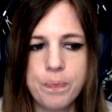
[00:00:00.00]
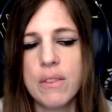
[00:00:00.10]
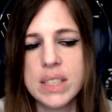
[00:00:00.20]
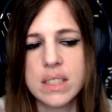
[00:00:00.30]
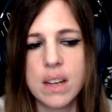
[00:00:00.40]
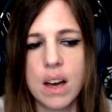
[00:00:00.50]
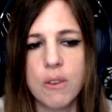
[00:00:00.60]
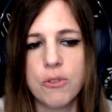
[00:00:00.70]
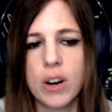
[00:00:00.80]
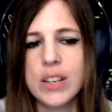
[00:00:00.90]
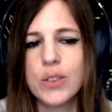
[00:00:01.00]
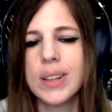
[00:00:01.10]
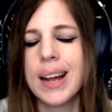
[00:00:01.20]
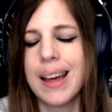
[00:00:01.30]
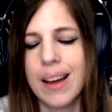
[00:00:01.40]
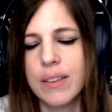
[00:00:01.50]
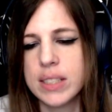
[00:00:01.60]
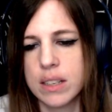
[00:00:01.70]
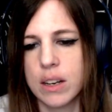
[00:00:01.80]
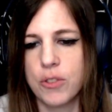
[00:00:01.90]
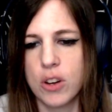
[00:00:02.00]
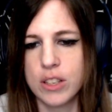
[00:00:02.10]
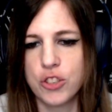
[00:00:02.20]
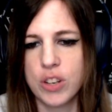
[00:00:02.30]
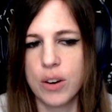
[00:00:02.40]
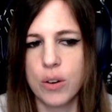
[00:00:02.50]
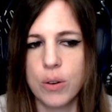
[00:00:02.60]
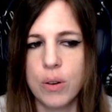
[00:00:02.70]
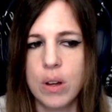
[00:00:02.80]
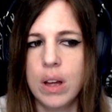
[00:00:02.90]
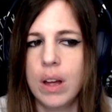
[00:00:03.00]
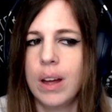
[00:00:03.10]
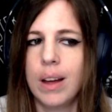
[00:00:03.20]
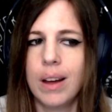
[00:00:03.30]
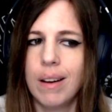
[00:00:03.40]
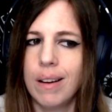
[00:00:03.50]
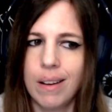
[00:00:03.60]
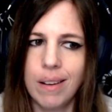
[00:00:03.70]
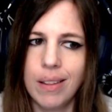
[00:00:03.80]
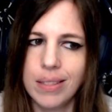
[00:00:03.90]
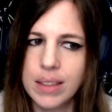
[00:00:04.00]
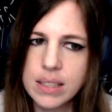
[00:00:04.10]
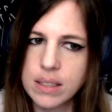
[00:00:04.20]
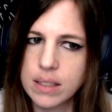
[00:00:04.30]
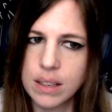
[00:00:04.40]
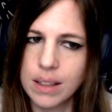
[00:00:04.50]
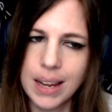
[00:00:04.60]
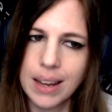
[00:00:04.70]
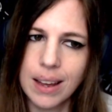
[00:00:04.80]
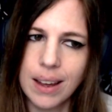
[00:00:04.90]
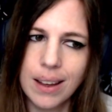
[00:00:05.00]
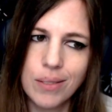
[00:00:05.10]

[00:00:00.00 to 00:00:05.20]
heavy stuff or I do a lot of heavy stuff on the channel, this is like